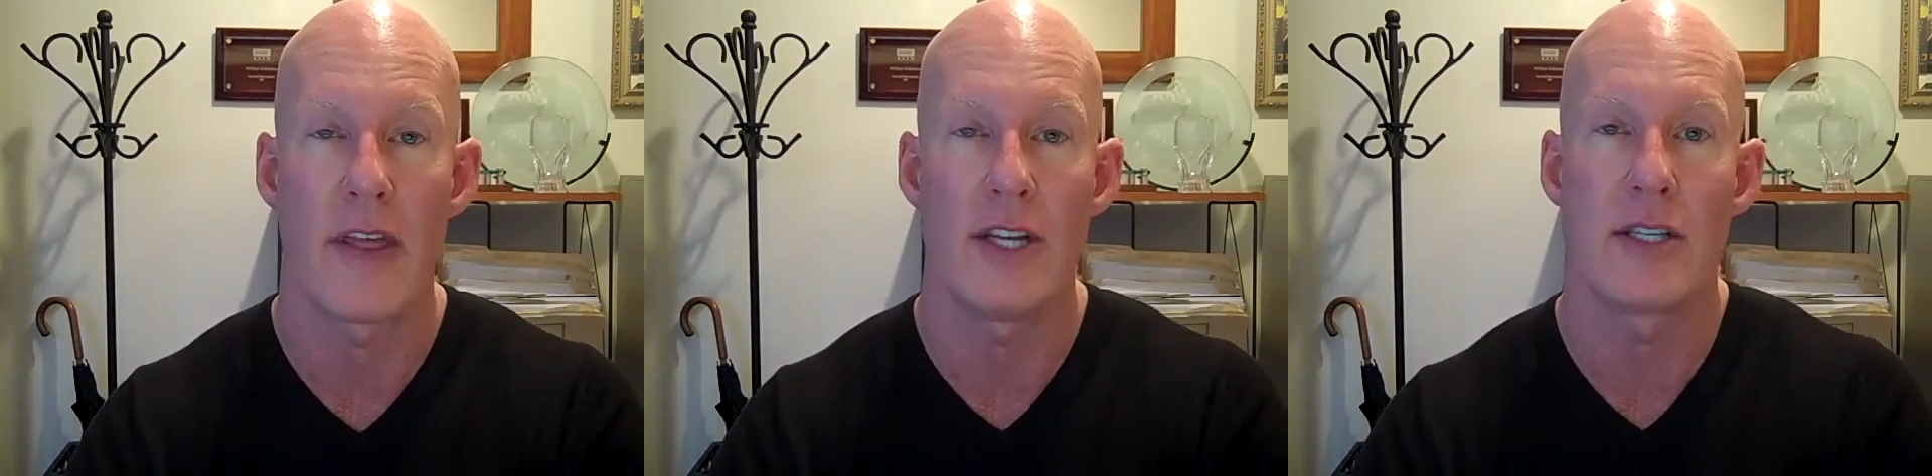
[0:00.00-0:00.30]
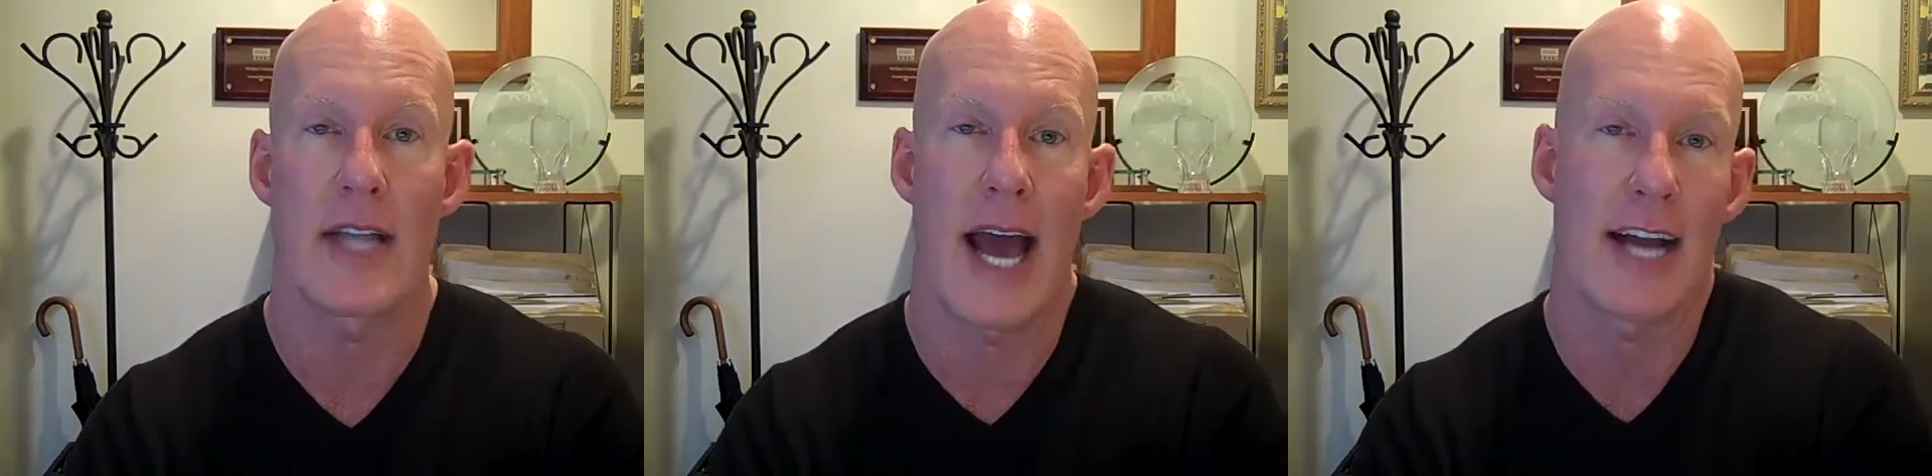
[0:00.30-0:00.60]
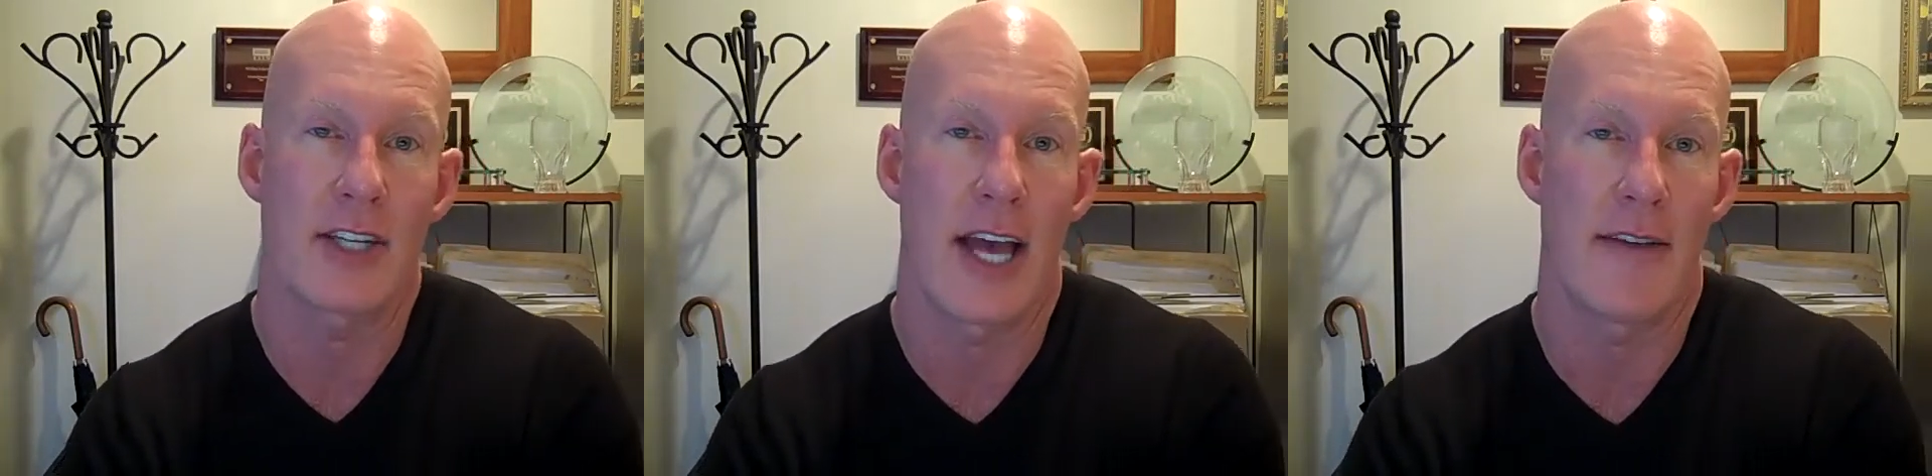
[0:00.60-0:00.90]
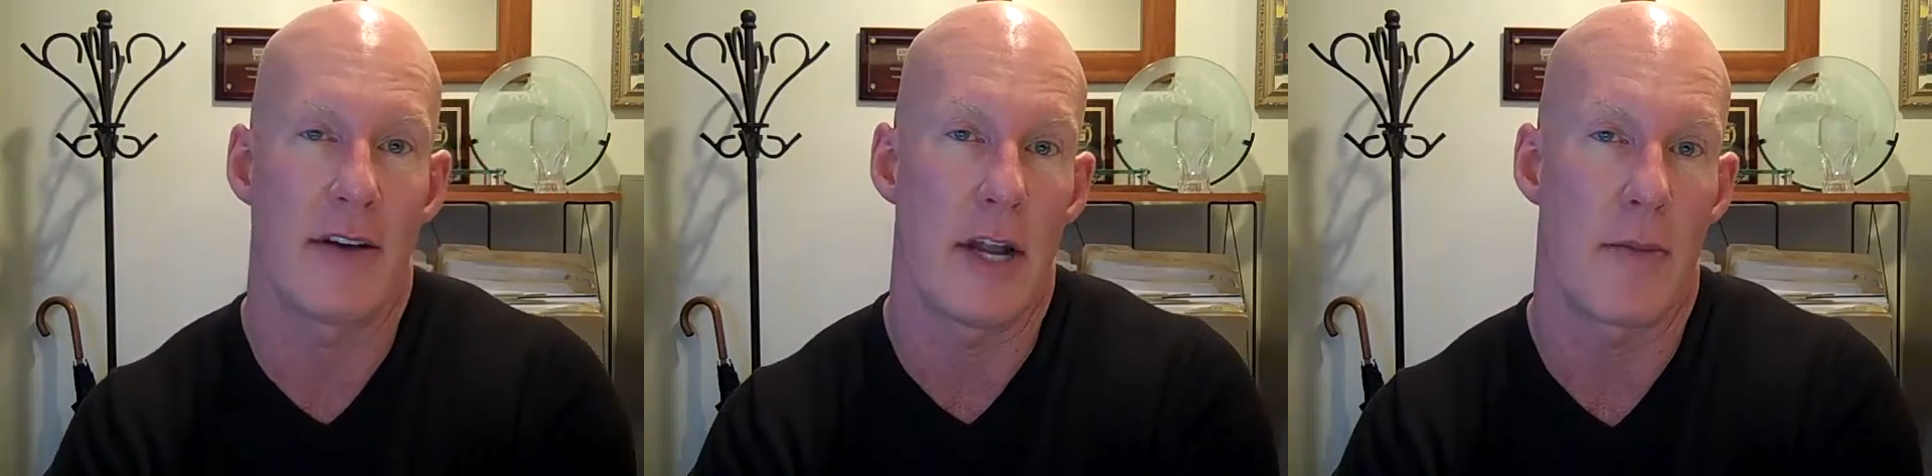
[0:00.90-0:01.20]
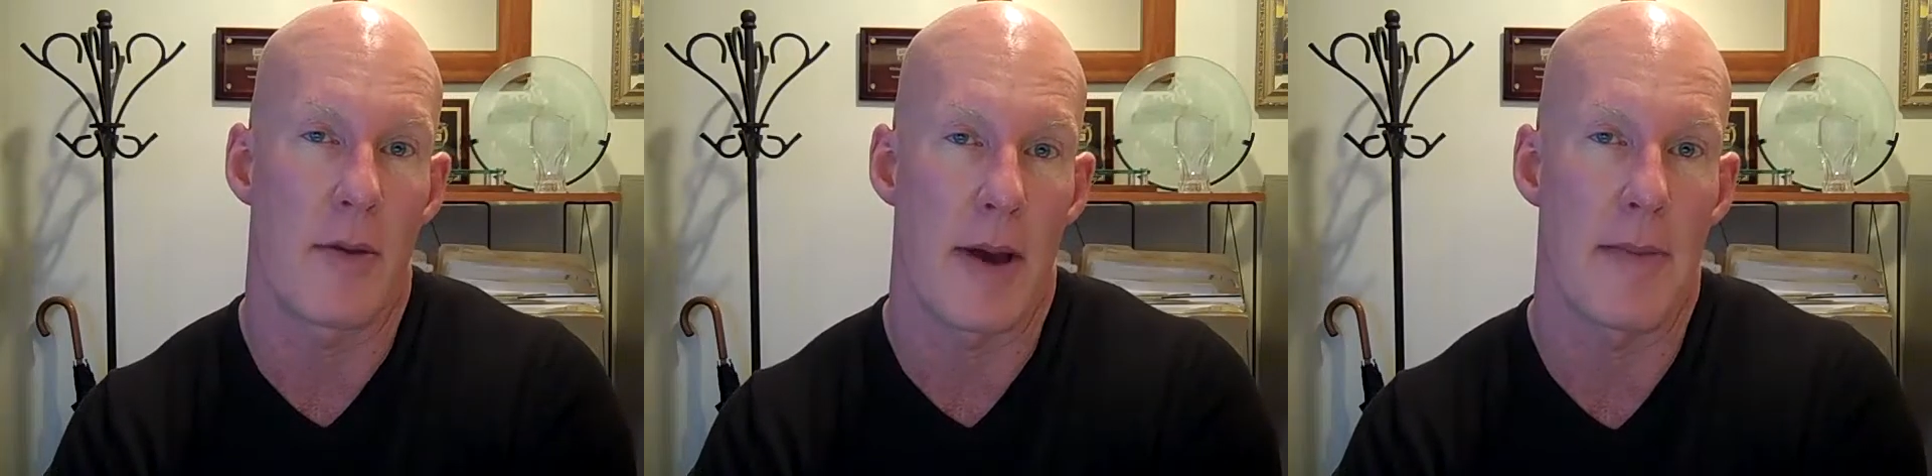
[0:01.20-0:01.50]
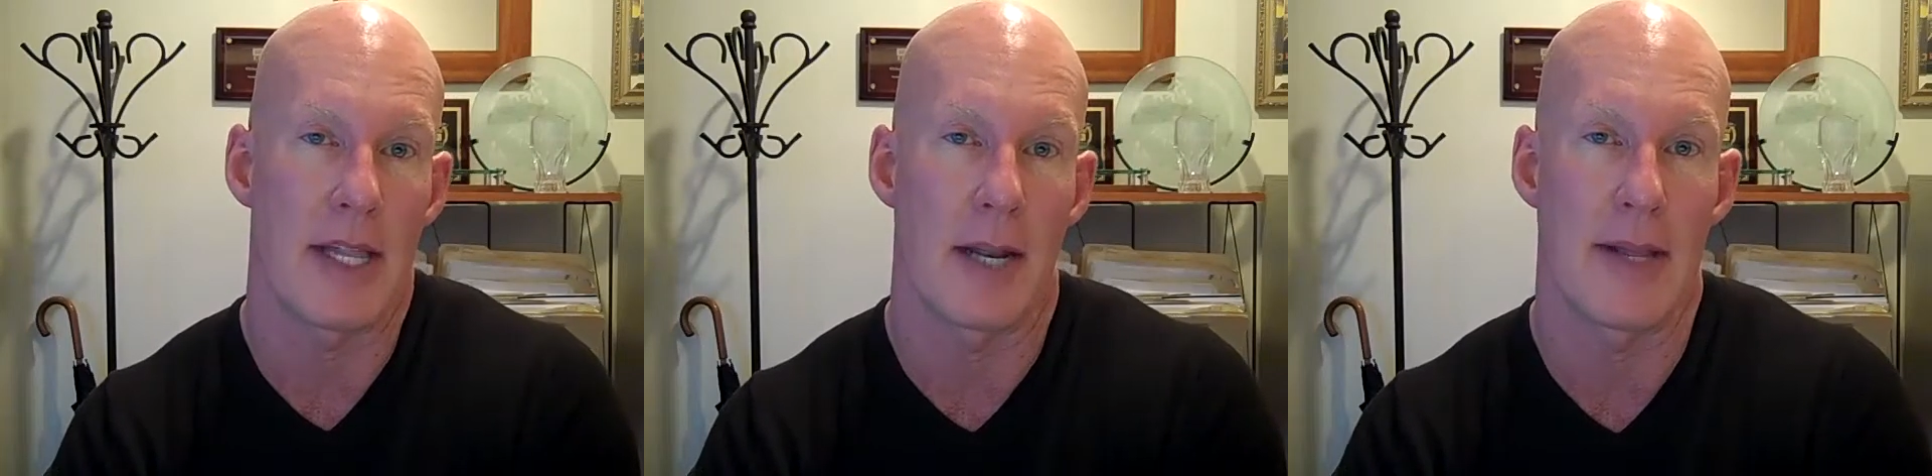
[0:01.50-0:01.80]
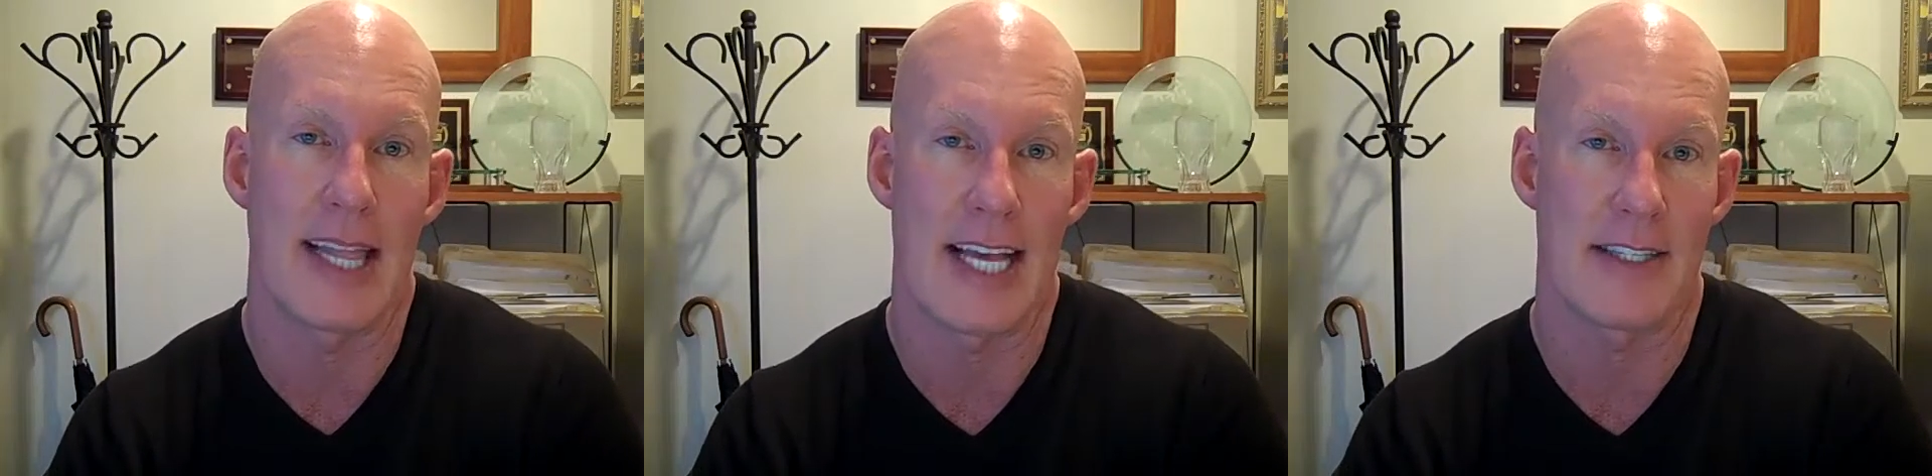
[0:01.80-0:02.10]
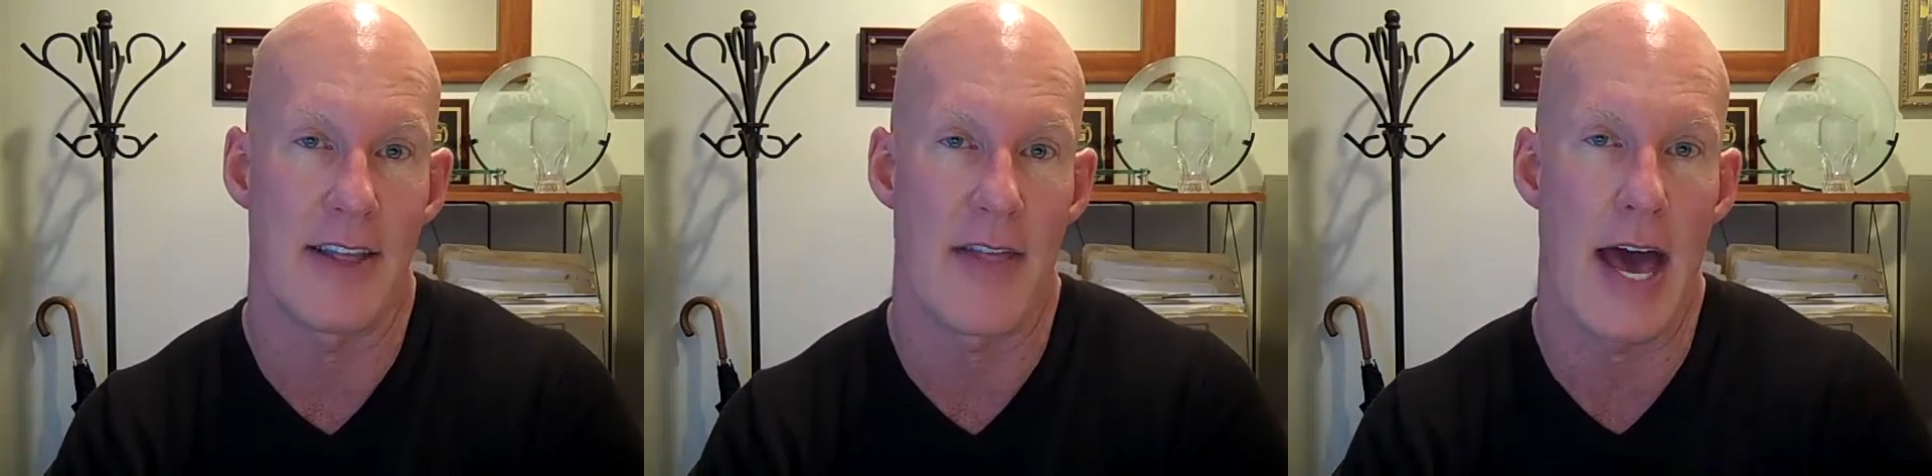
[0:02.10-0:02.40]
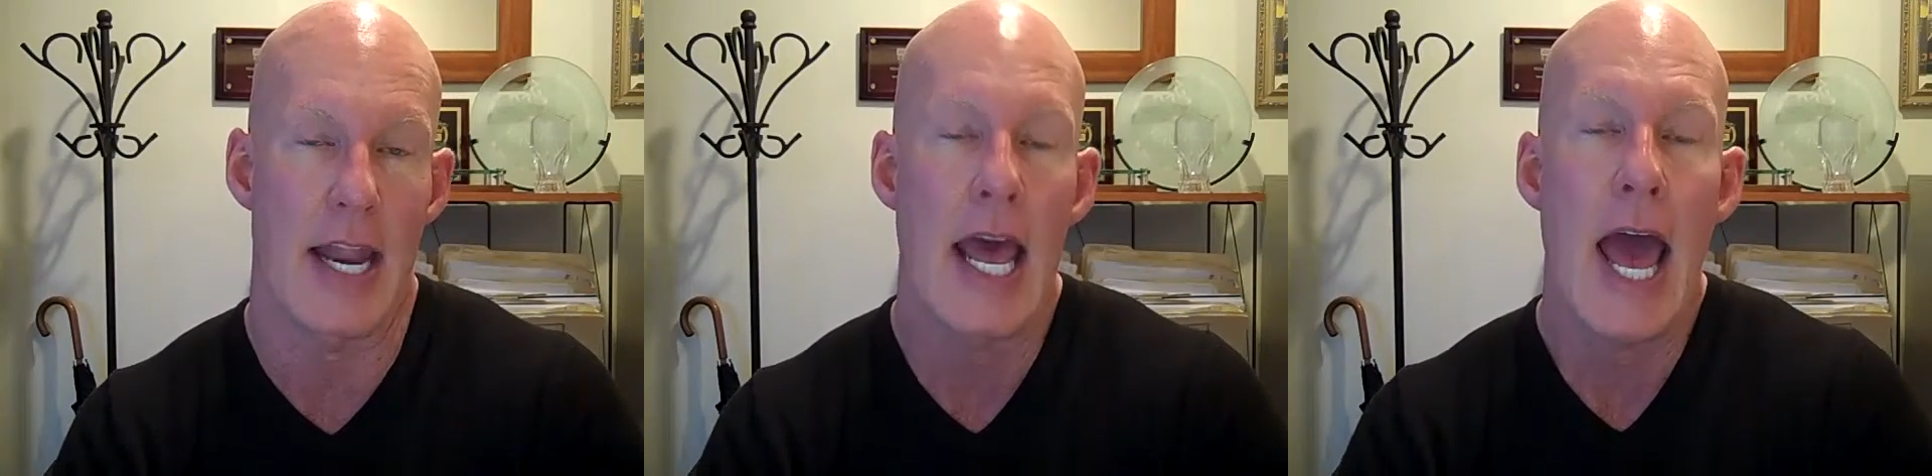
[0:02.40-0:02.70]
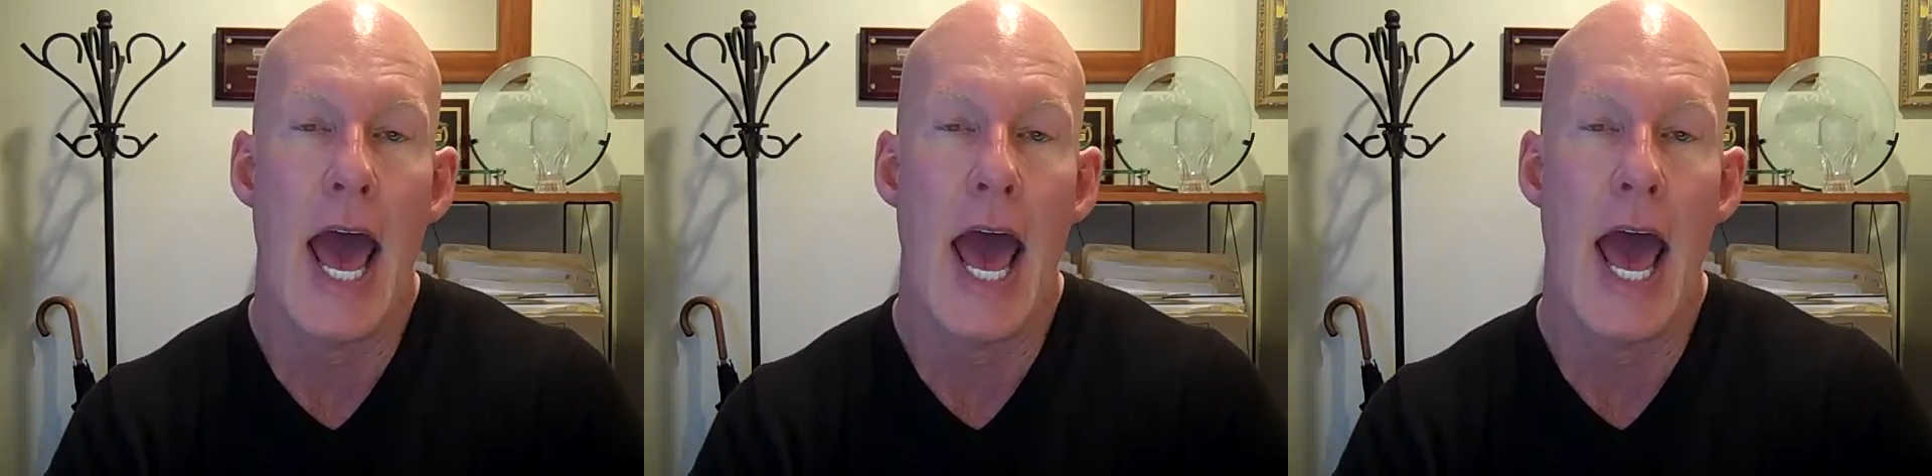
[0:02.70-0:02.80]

They just actually have a number that might be a little bit less than that.